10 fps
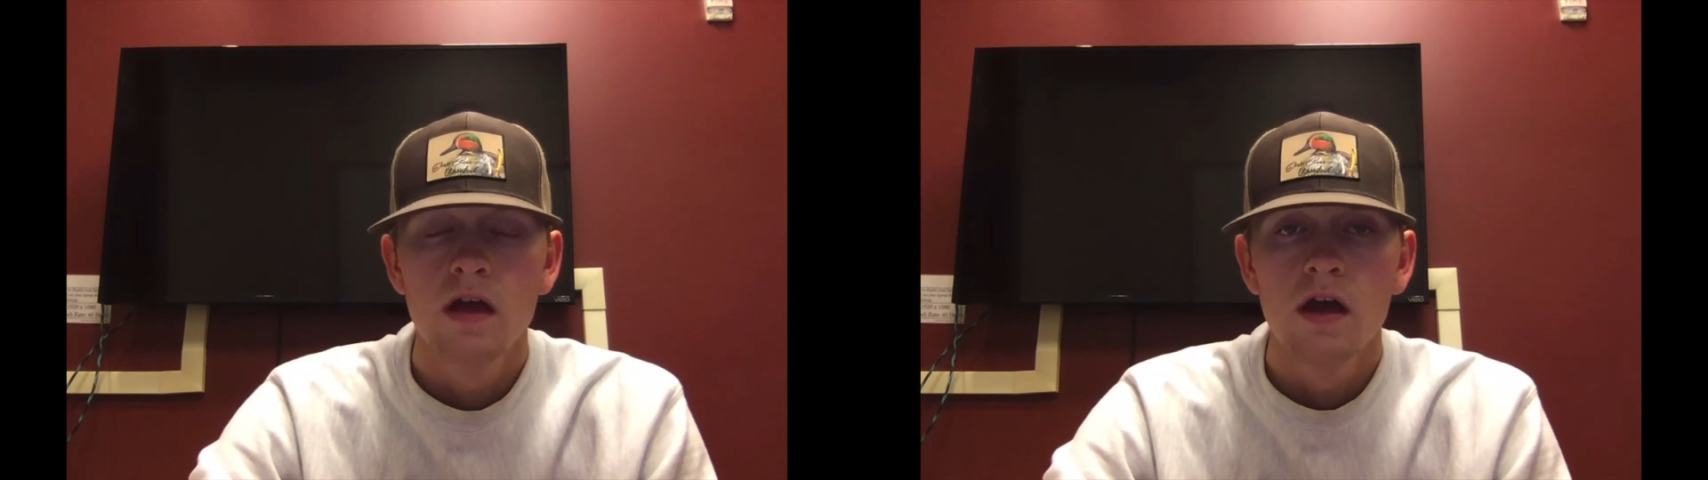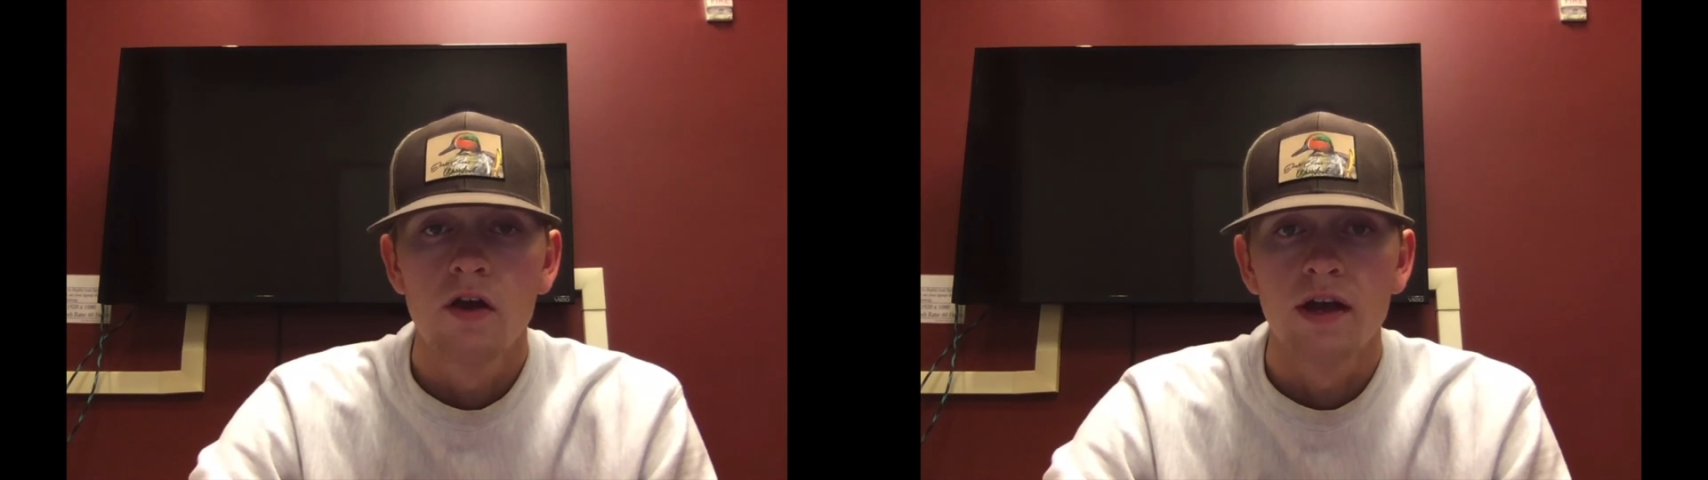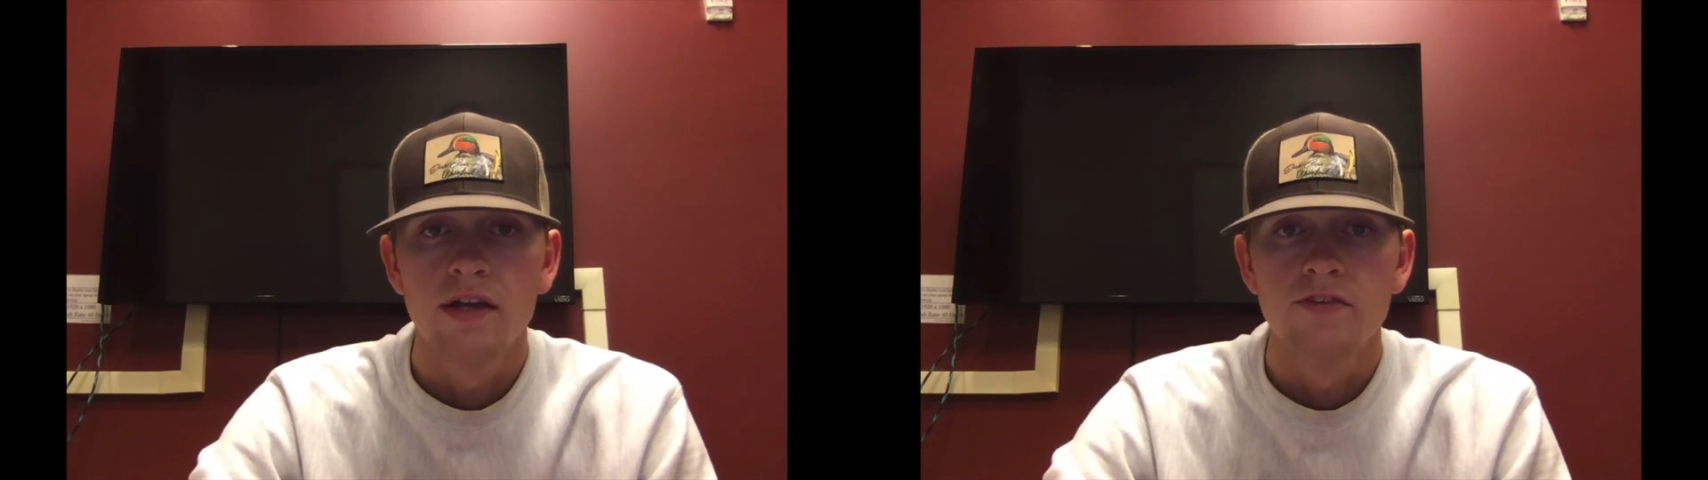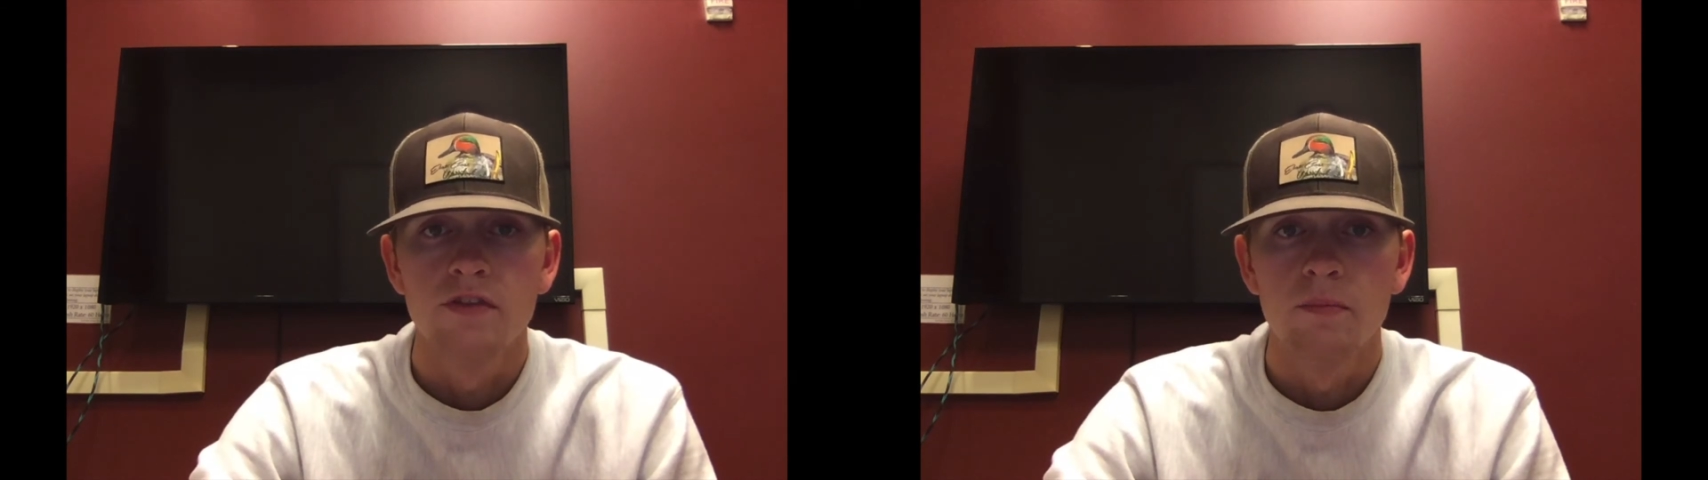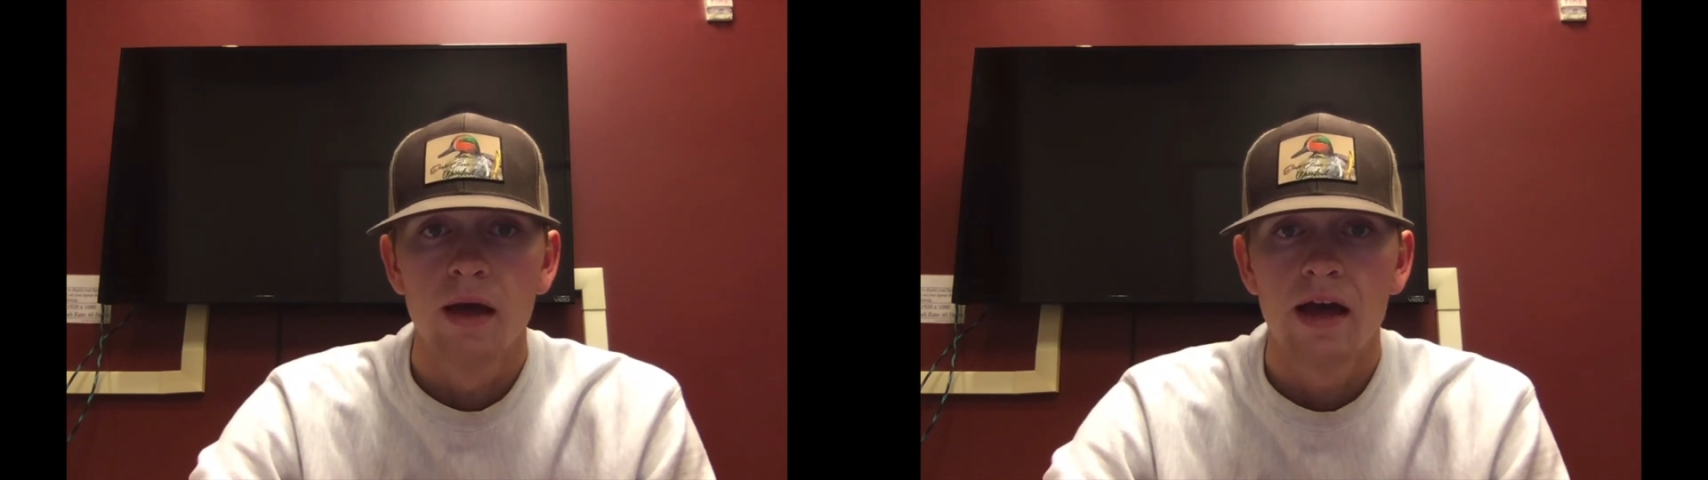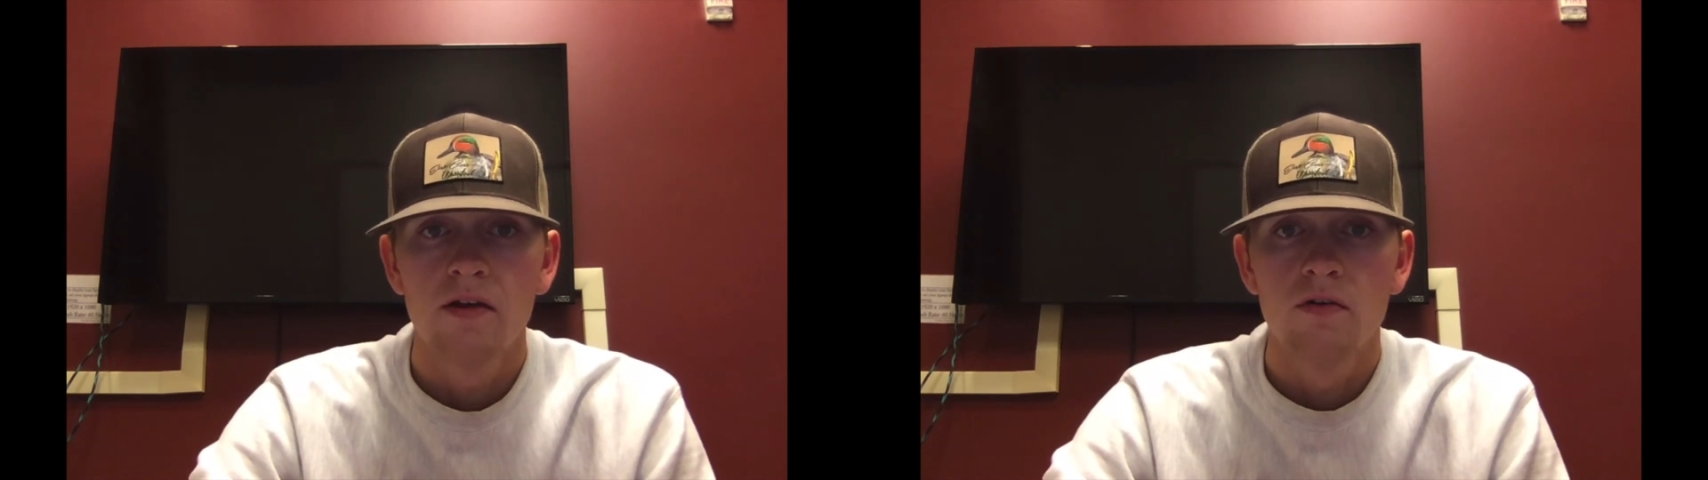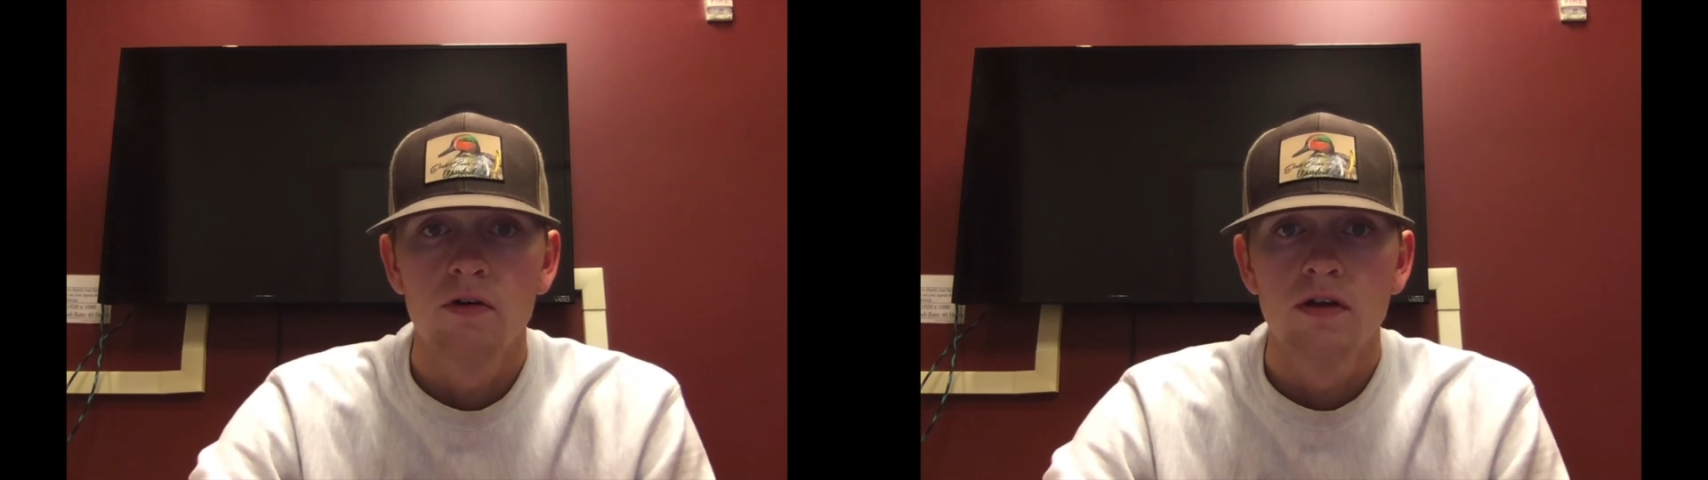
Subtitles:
Okay, so the battle